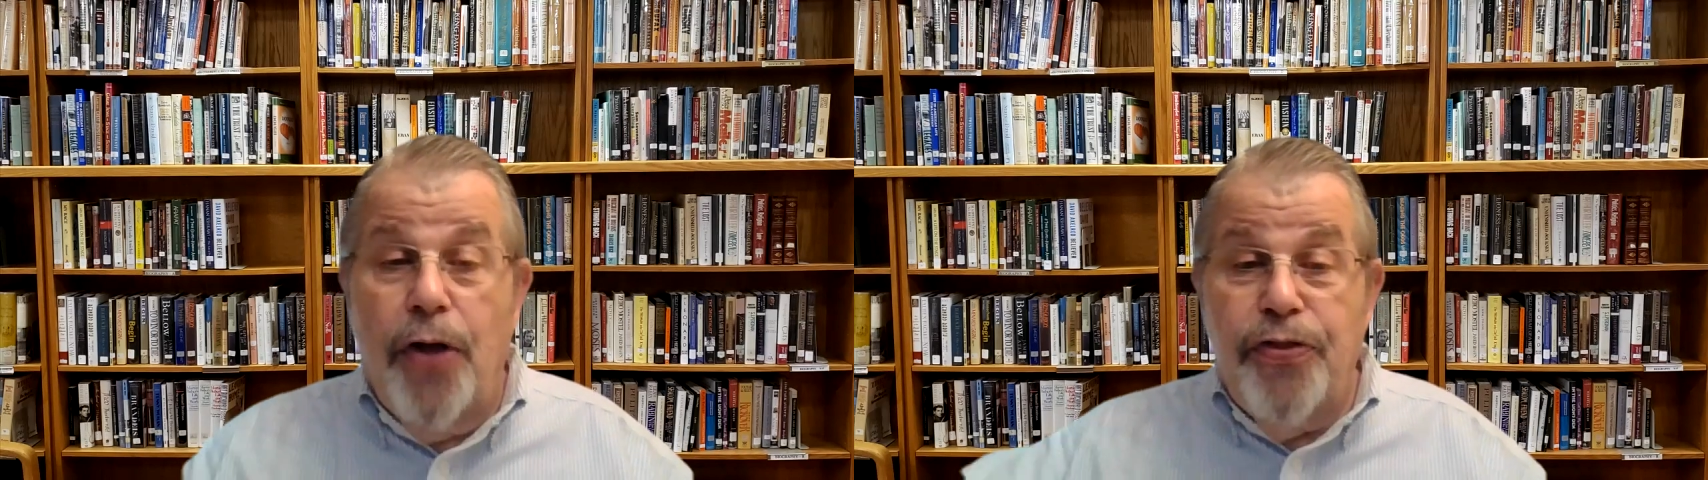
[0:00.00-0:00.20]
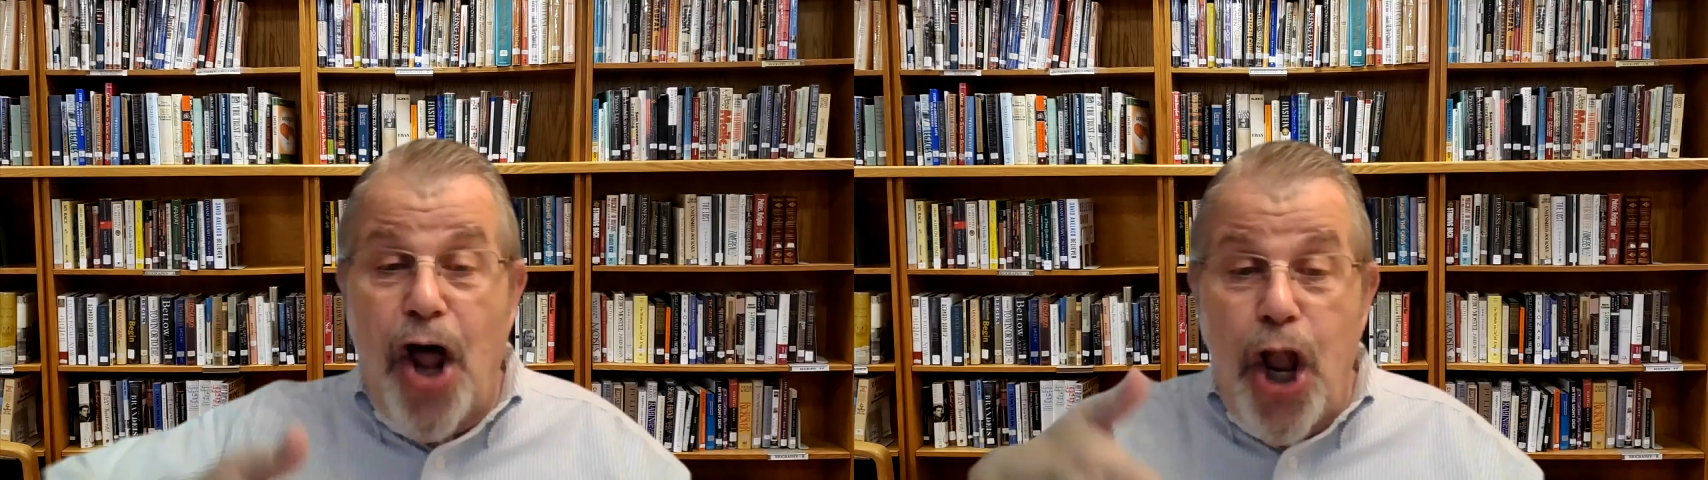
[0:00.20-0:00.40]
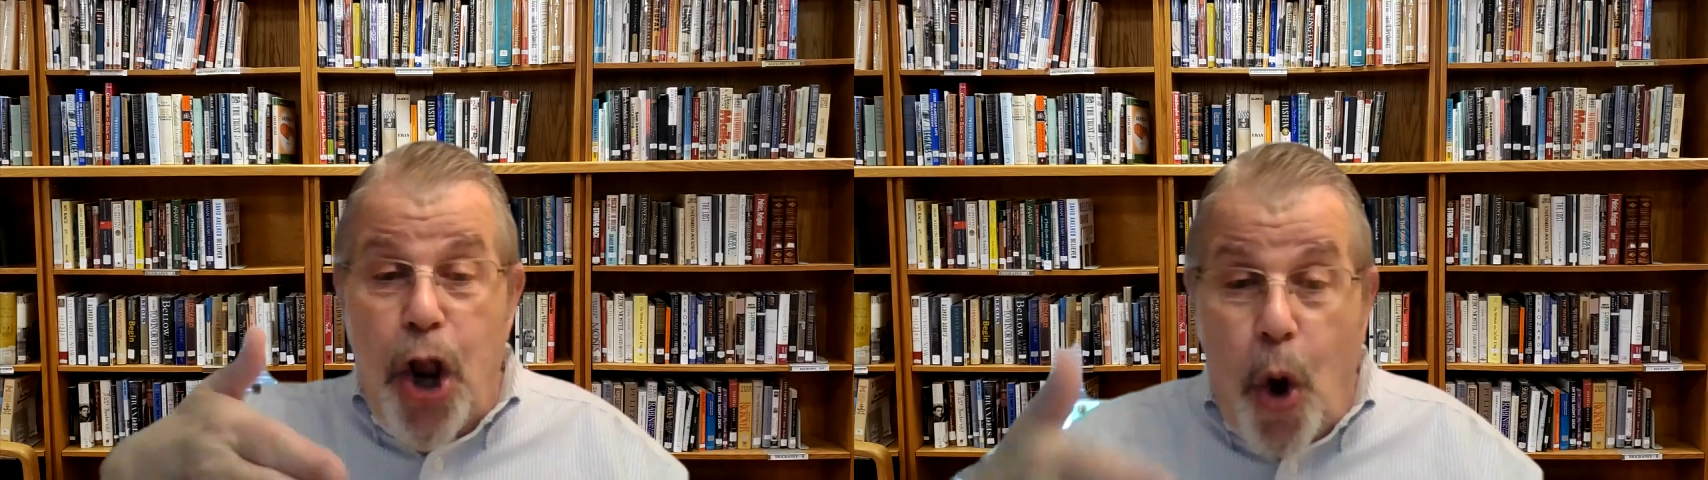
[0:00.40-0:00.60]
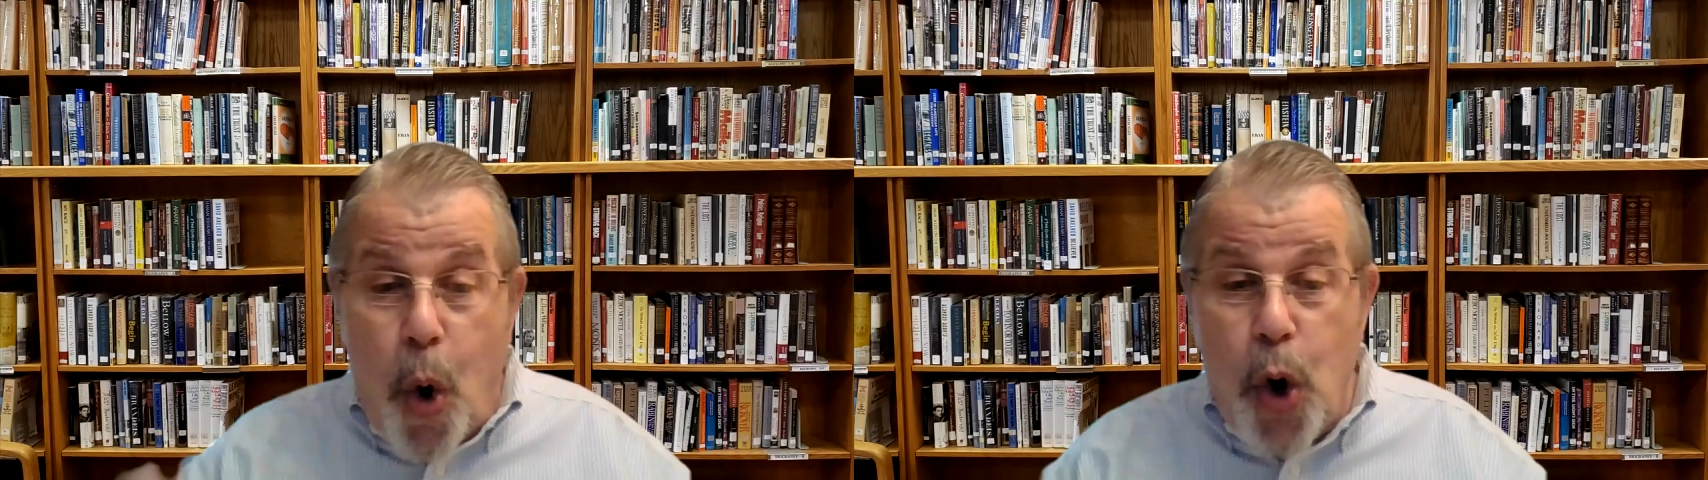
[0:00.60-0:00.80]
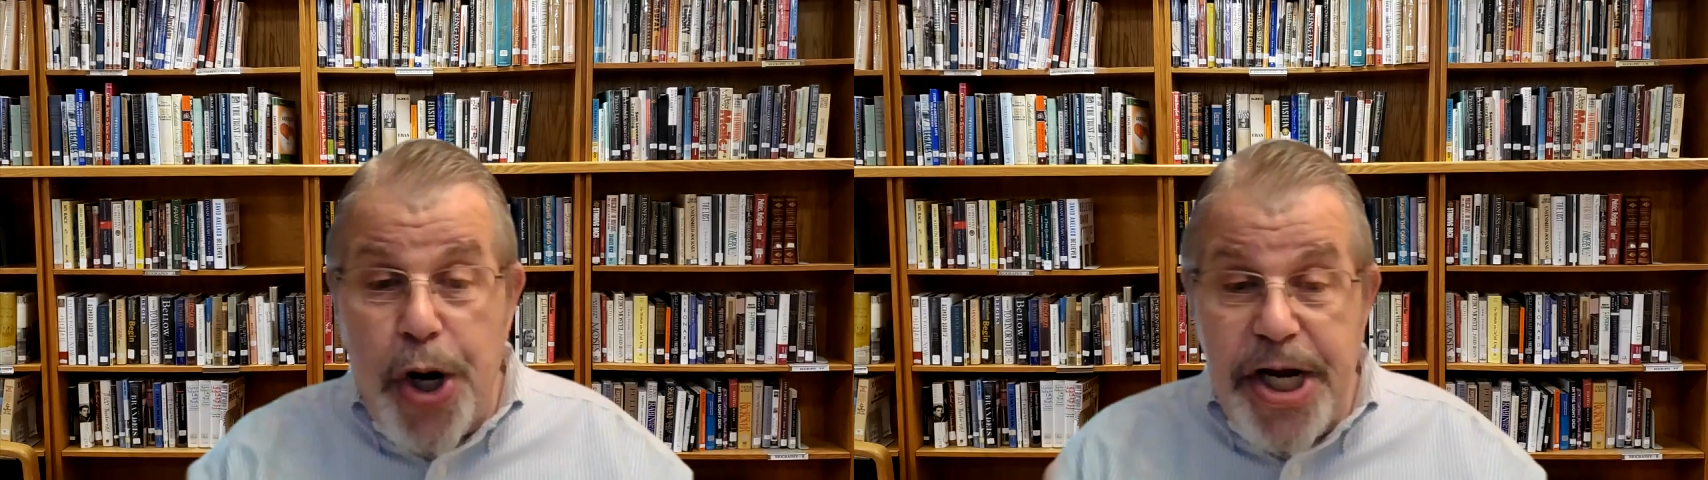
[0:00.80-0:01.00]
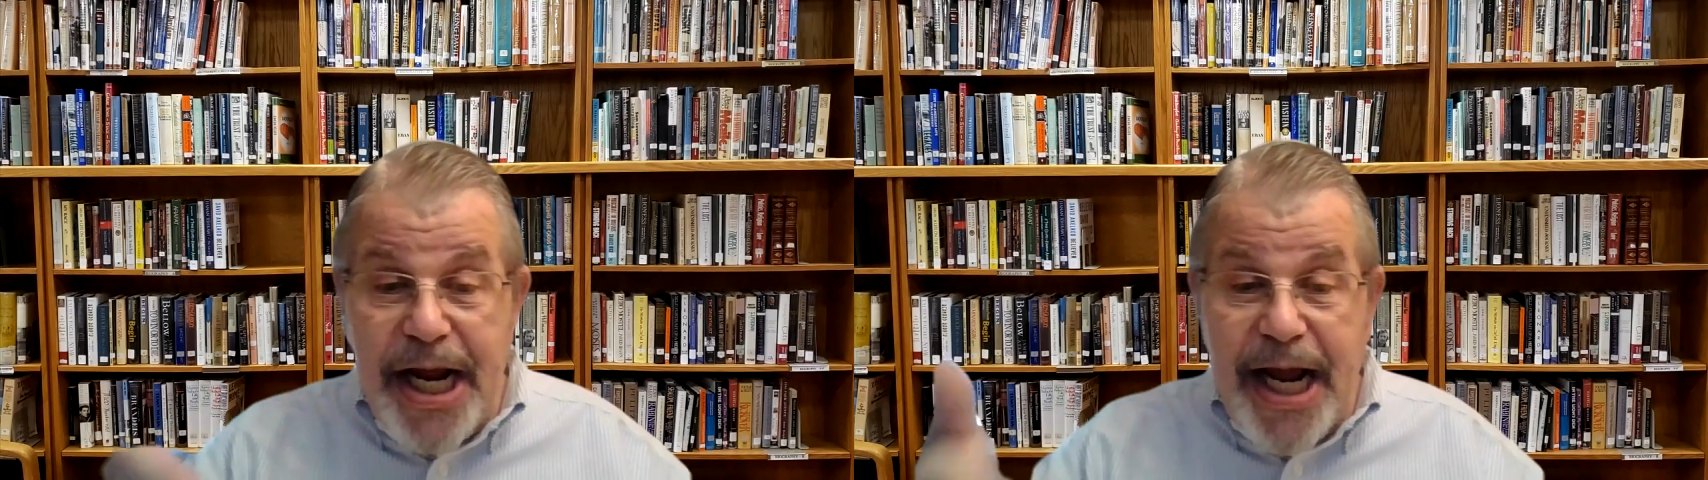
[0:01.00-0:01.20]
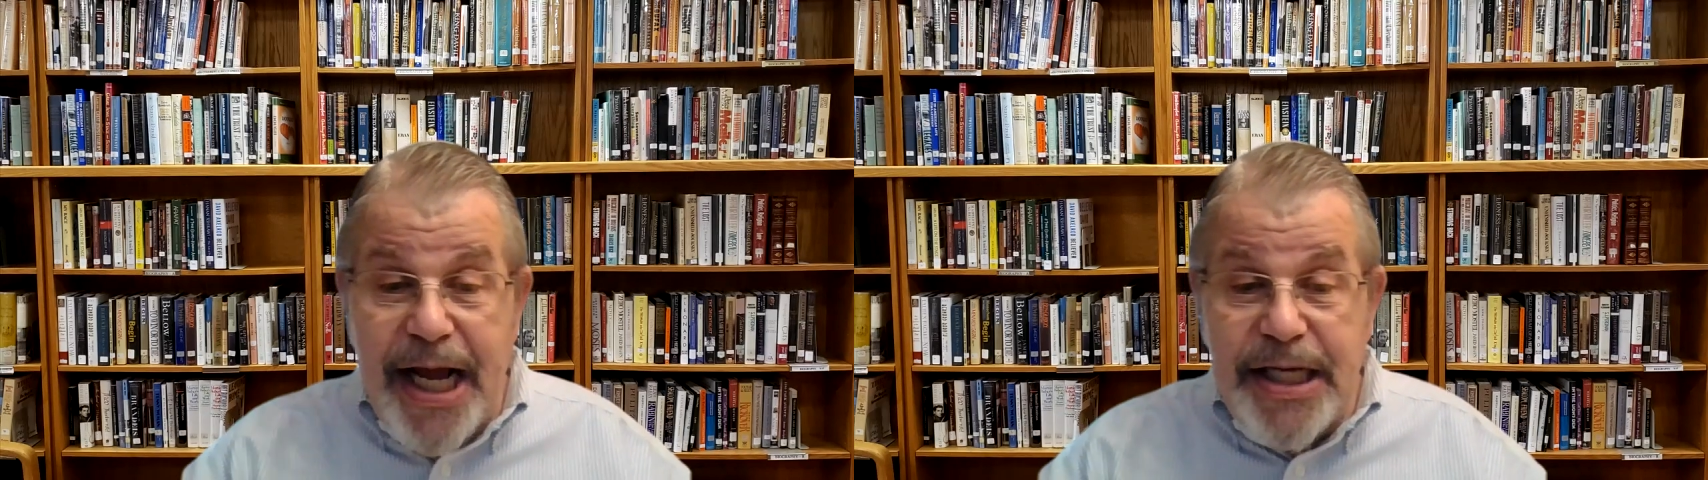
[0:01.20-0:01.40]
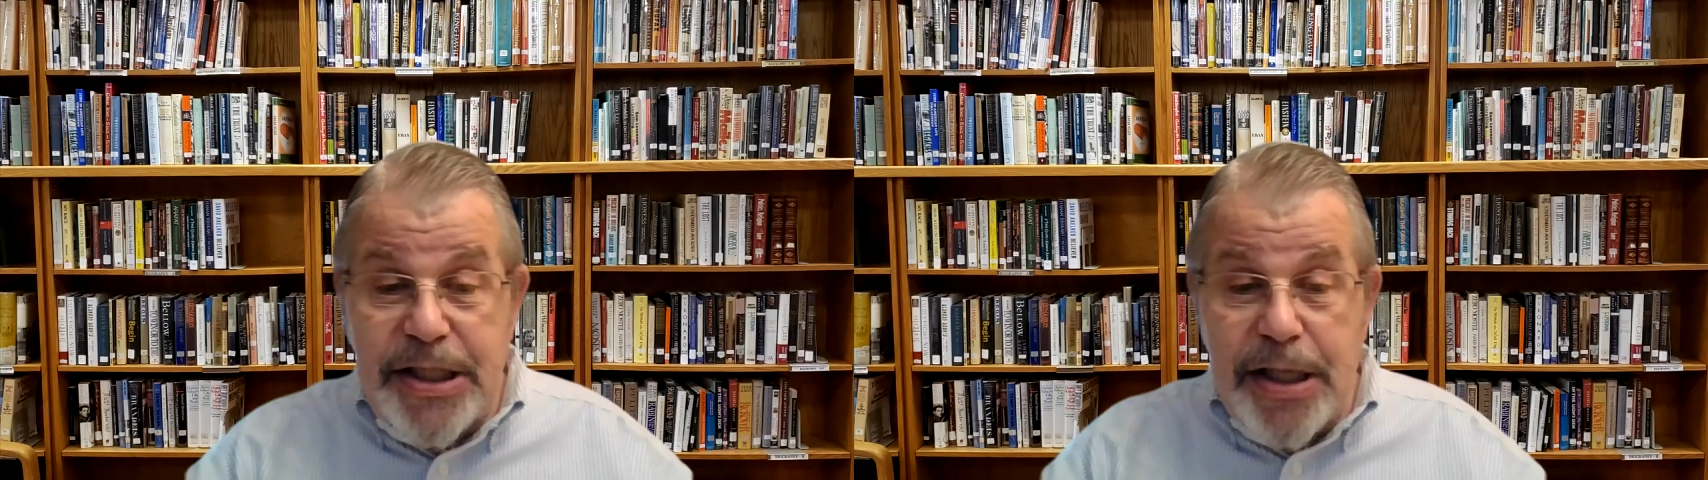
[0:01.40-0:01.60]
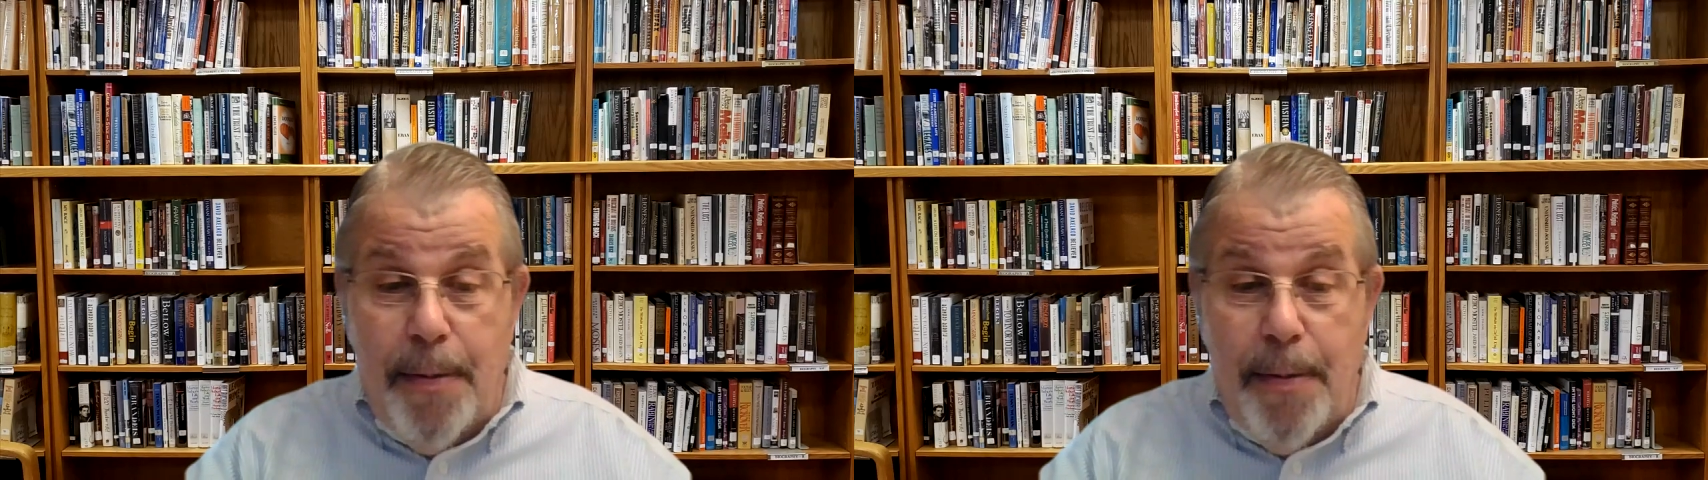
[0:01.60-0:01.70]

The Lord is